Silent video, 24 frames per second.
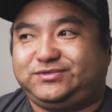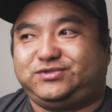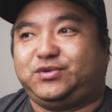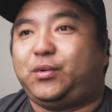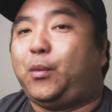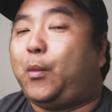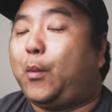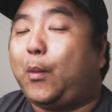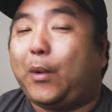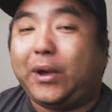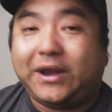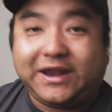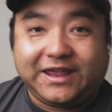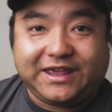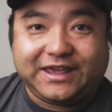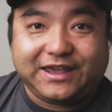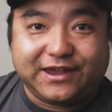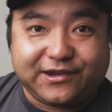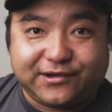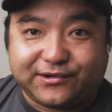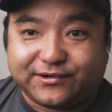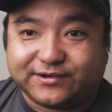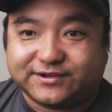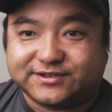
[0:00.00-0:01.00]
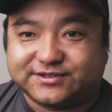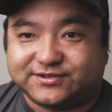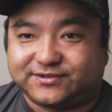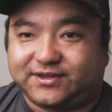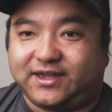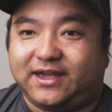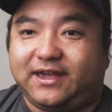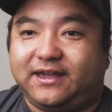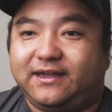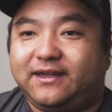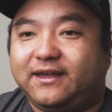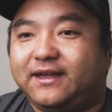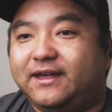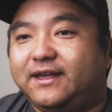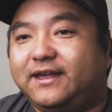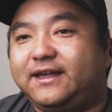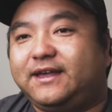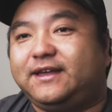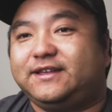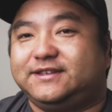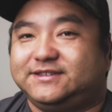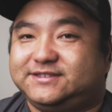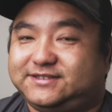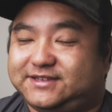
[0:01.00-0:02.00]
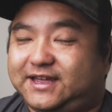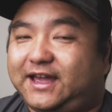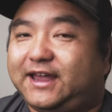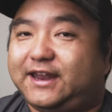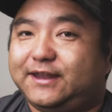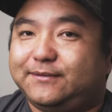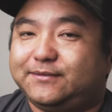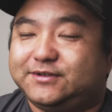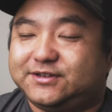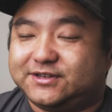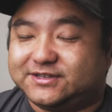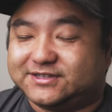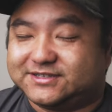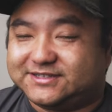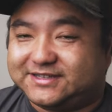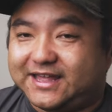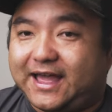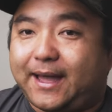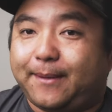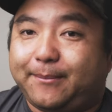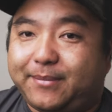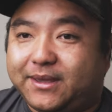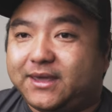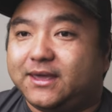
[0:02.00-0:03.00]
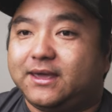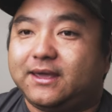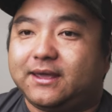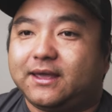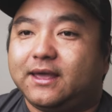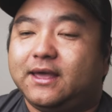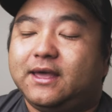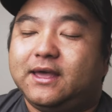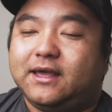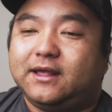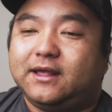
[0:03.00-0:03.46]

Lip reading: 20 years, okay? Side imaging is that big.